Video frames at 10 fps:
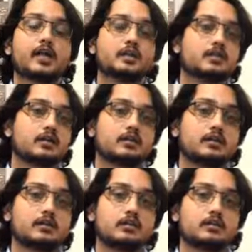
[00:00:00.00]
answer
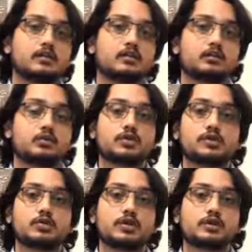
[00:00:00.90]
to
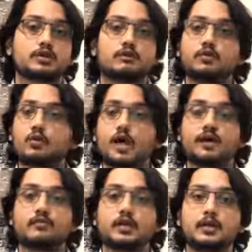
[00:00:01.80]
this question if you
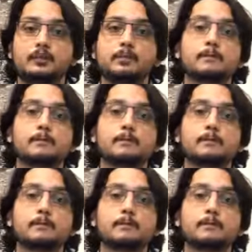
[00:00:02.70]
have any